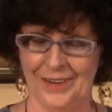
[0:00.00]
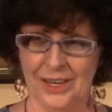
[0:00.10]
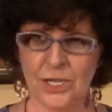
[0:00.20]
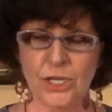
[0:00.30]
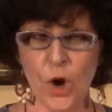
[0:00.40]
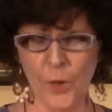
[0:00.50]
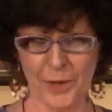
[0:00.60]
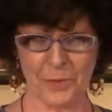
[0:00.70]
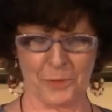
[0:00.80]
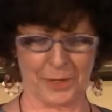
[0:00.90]

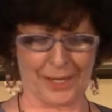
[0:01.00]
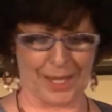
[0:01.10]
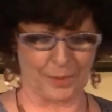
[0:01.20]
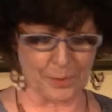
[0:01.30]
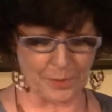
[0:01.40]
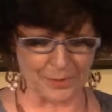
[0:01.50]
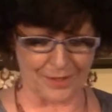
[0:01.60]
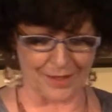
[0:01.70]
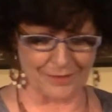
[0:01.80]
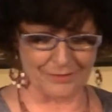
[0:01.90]
knowing what we're capable
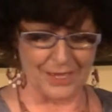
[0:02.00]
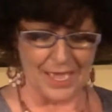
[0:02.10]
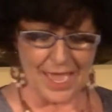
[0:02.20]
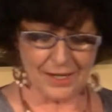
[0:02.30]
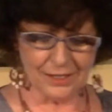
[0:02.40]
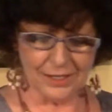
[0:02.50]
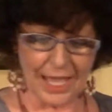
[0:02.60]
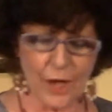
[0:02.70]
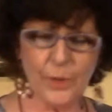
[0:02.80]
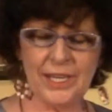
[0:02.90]
of, and
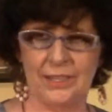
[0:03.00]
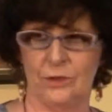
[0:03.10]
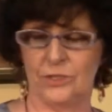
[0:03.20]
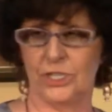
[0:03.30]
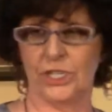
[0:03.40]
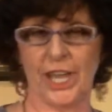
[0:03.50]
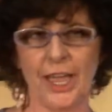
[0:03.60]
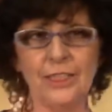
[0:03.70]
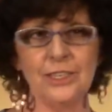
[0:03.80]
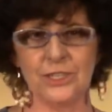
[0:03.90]
allowing those
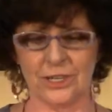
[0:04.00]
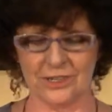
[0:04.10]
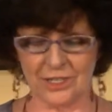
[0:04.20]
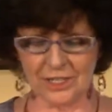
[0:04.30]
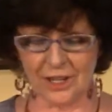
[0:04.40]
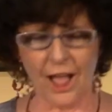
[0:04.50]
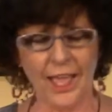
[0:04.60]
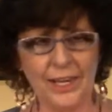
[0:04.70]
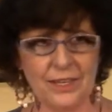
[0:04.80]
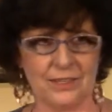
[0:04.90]
challenges to
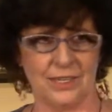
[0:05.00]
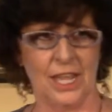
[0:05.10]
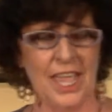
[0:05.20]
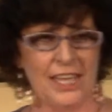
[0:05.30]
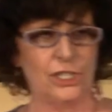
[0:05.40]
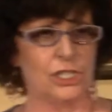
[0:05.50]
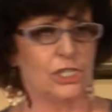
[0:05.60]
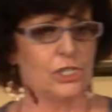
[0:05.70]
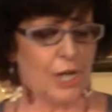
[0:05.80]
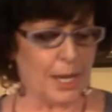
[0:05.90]
guide us and to
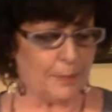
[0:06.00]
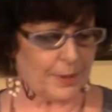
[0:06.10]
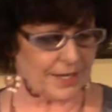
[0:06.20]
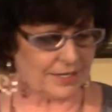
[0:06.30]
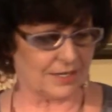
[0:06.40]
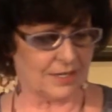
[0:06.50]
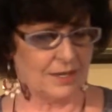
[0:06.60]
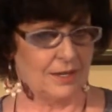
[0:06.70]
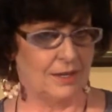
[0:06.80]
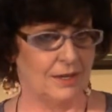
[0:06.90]
shape us
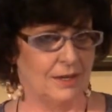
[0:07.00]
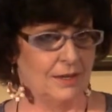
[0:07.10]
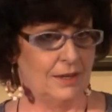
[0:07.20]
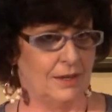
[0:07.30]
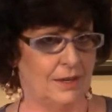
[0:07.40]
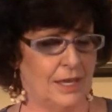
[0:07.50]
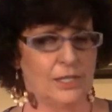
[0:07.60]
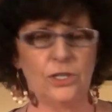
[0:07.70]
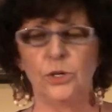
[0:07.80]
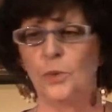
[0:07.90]

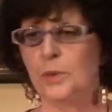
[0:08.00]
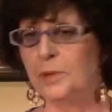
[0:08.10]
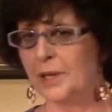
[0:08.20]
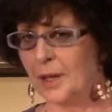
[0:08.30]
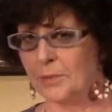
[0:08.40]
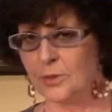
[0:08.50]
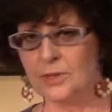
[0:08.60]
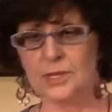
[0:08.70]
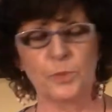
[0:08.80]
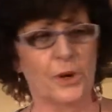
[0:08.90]
into who we become through
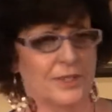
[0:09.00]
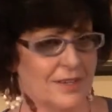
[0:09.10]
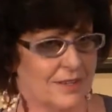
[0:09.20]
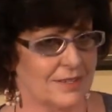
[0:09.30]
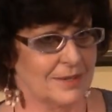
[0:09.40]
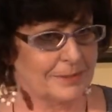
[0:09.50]
this process.